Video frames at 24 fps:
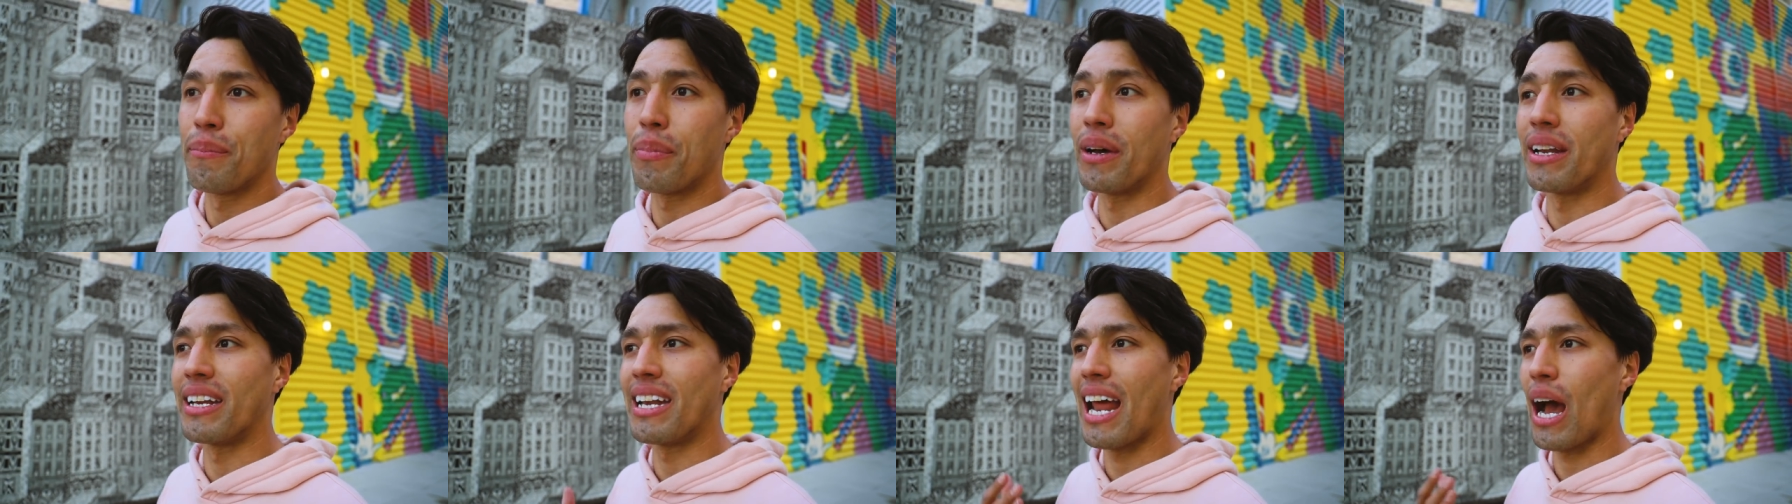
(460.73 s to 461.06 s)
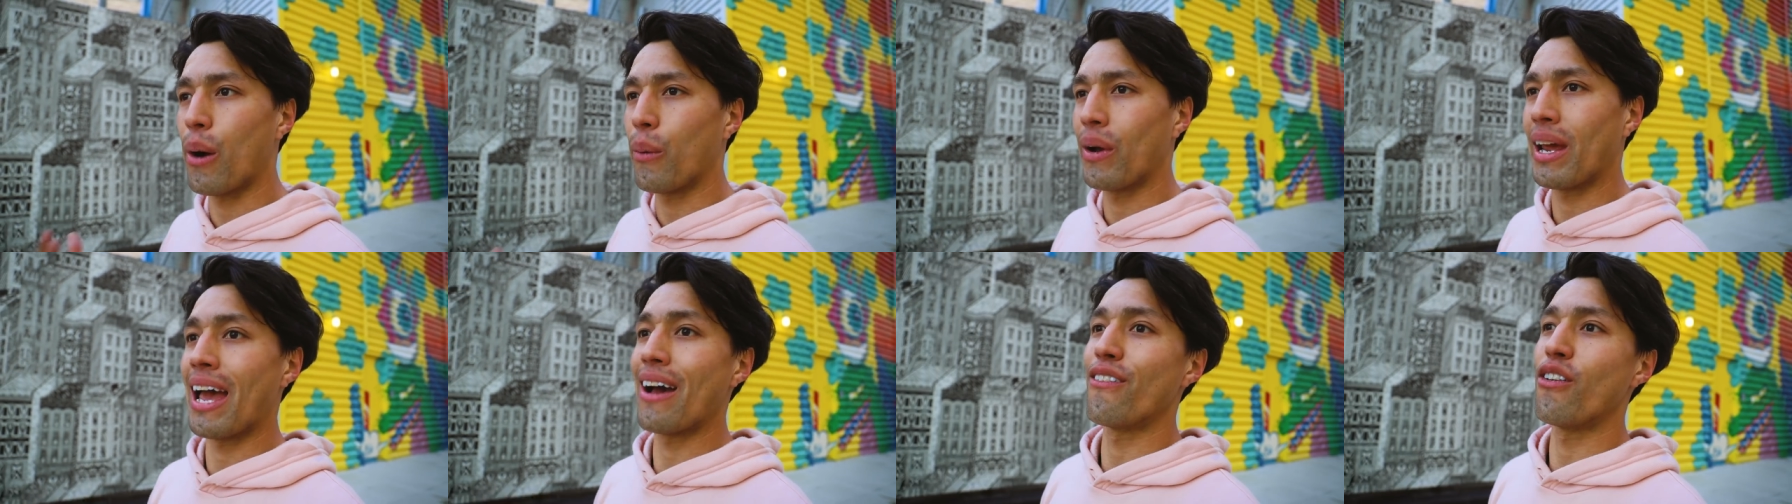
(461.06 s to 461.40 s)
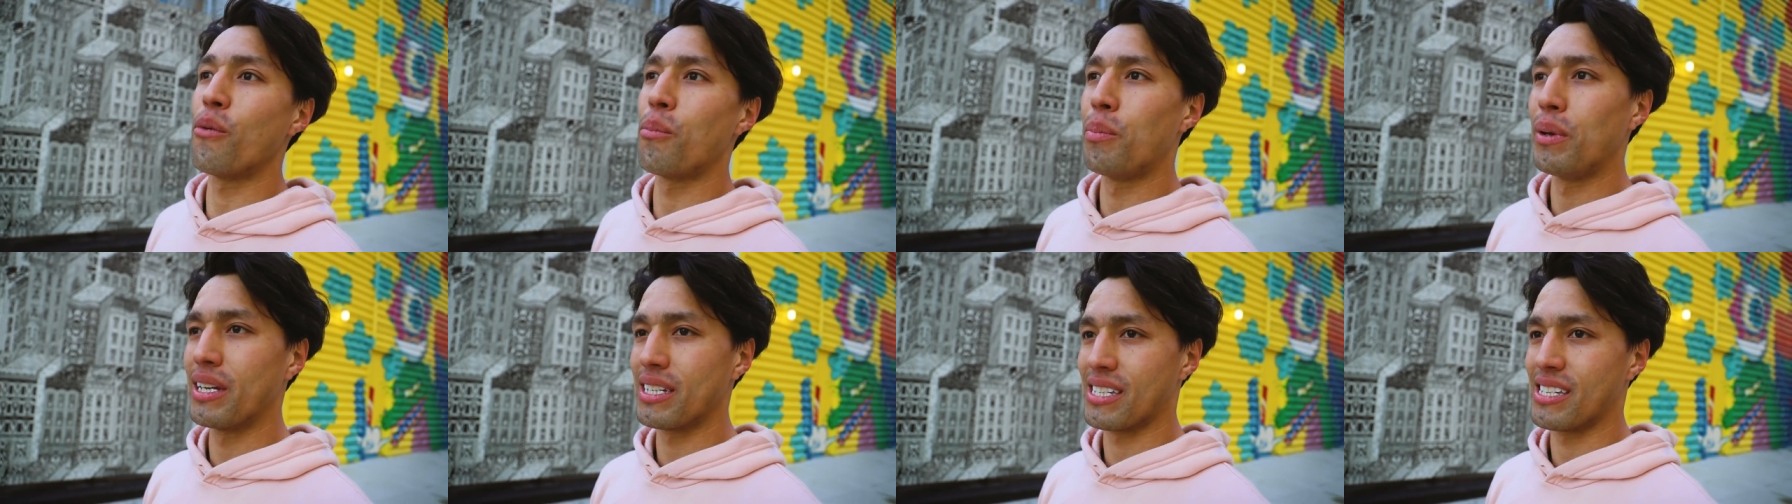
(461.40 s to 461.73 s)
but now we have
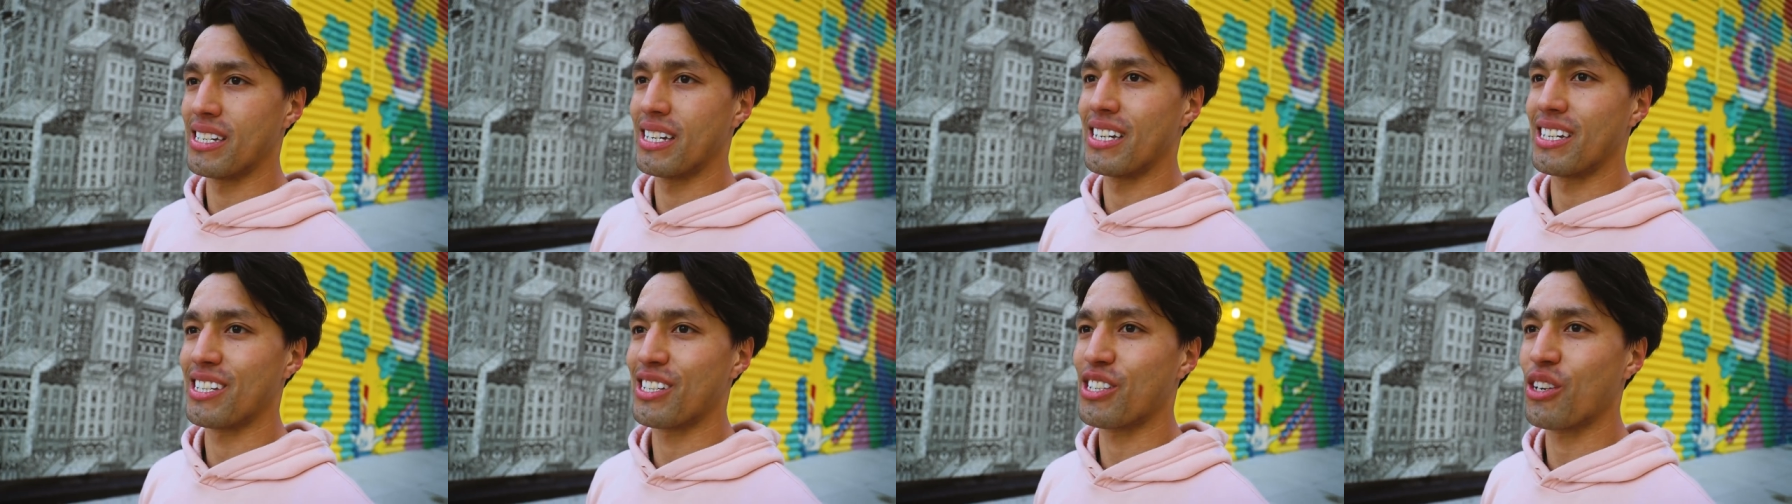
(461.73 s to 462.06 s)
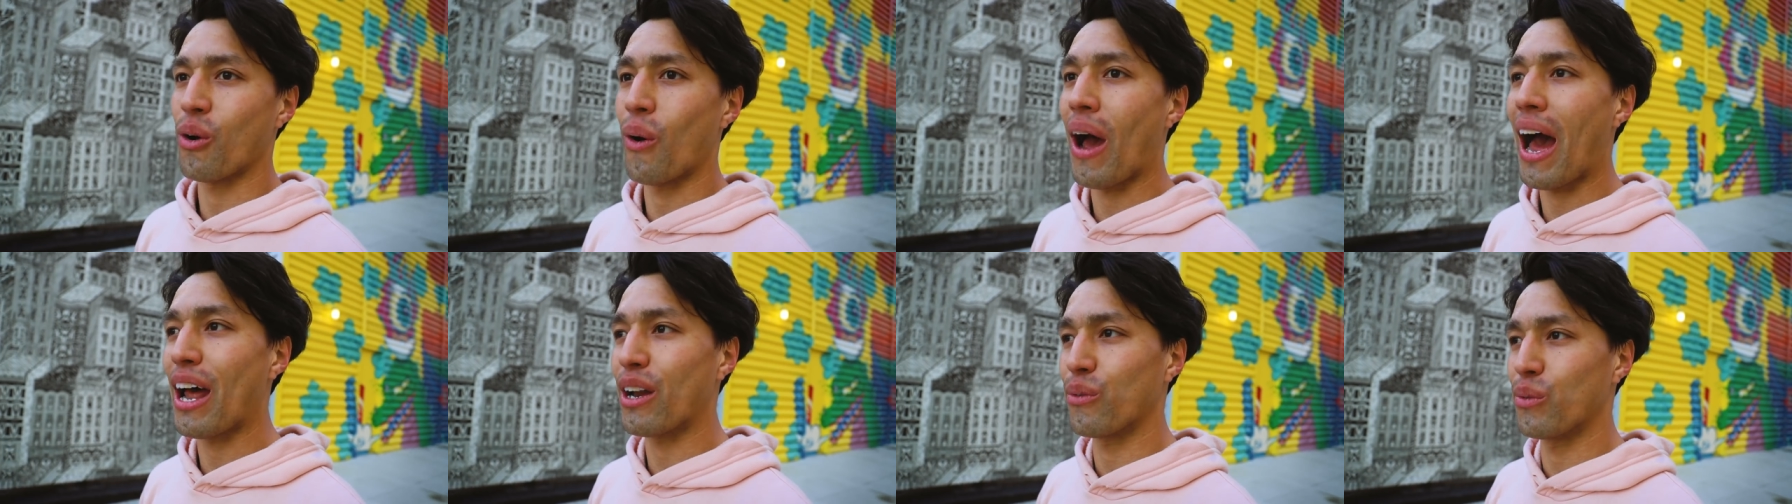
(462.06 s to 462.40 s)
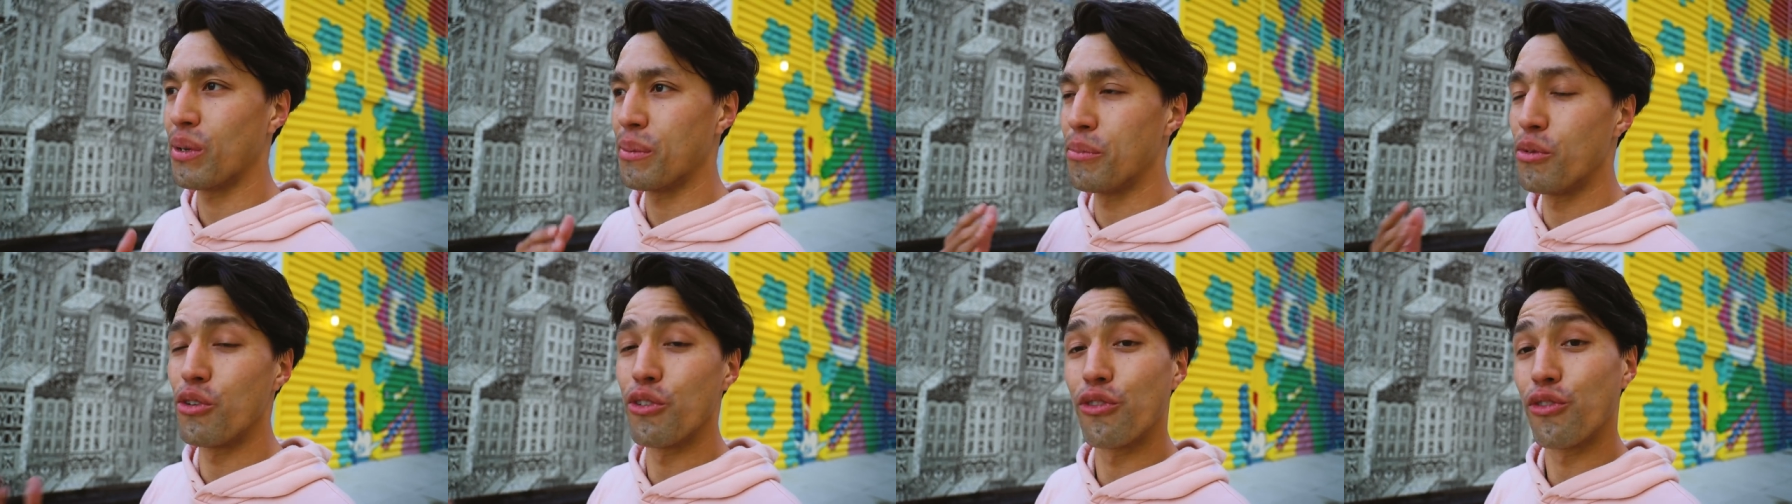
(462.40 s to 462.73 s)
a business. So how do
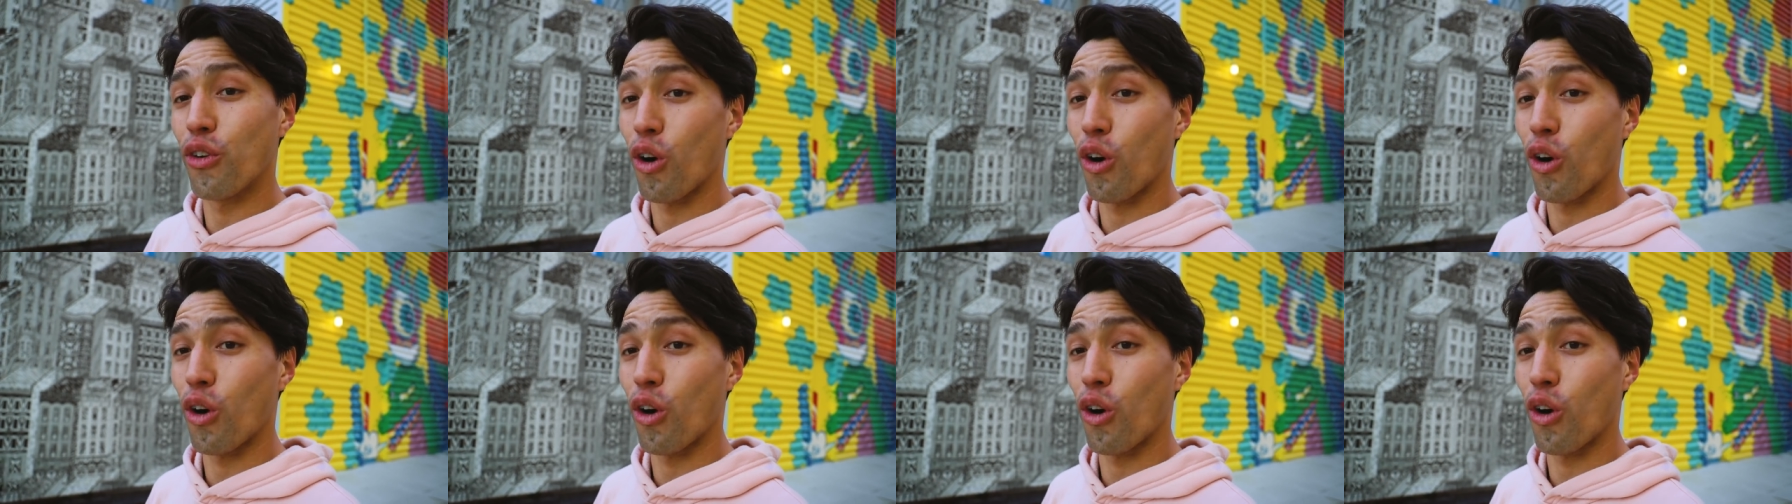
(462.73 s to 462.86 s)
we move